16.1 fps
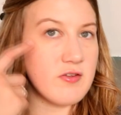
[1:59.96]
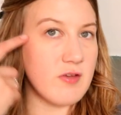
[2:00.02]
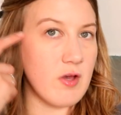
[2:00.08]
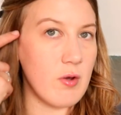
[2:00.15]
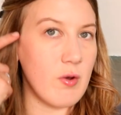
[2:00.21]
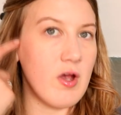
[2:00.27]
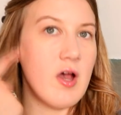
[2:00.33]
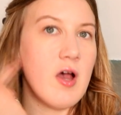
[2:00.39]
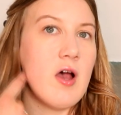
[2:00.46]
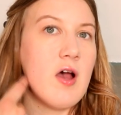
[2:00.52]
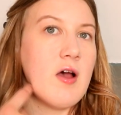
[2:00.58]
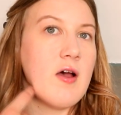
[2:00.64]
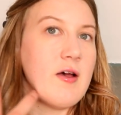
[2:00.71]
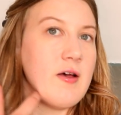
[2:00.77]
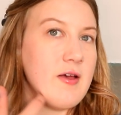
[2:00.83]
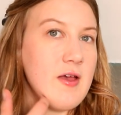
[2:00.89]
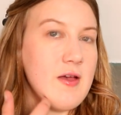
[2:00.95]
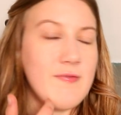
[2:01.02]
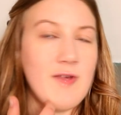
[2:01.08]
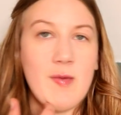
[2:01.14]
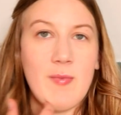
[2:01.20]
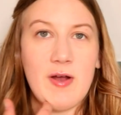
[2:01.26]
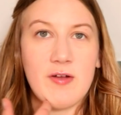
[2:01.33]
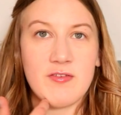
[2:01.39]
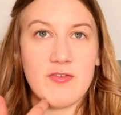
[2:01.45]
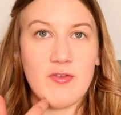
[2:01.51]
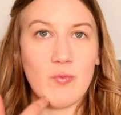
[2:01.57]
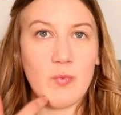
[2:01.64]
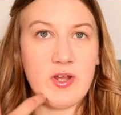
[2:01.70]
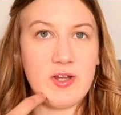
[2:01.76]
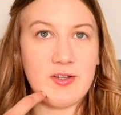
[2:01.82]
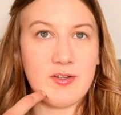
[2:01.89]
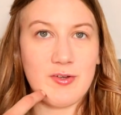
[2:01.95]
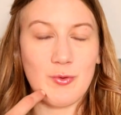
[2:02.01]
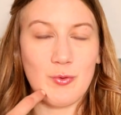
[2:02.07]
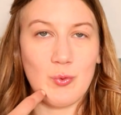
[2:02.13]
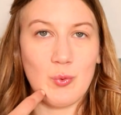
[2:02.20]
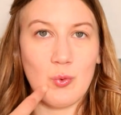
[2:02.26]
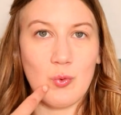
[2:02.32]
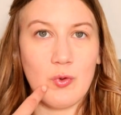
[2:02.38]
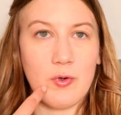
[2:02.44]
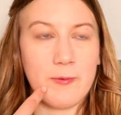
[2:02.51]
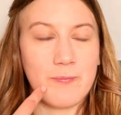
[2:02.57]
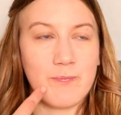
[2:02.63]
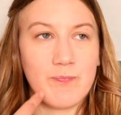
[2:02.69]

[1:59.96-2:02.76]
so if I'm out in the wind or